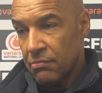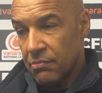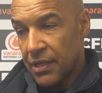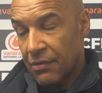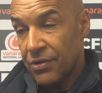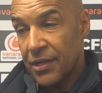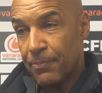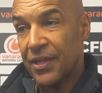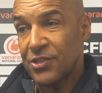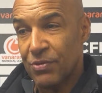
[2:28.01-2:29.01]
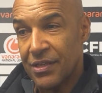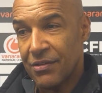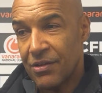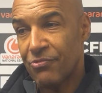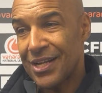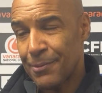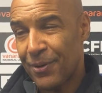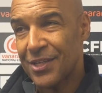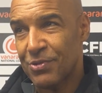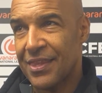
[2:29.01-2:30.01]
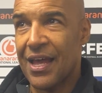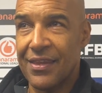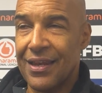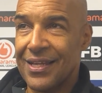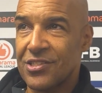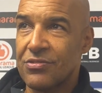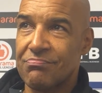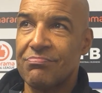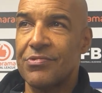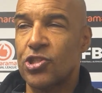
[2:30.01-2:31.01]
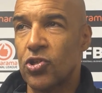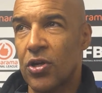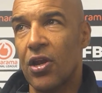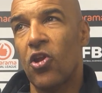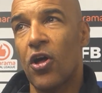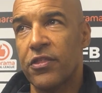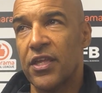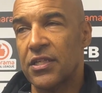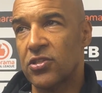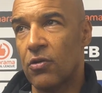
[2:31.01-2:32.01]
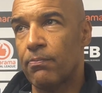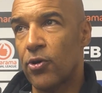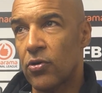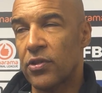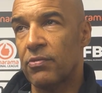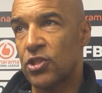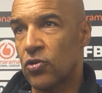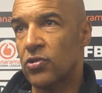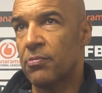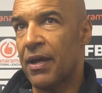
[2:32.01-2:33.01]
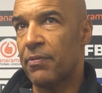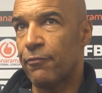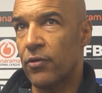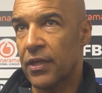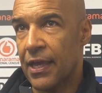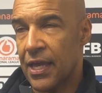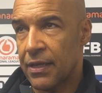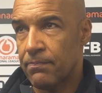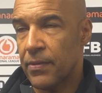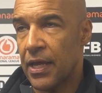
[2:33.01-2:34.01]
yeah, really pleased with that. The lads took a lot of things on board that we talked about before the game,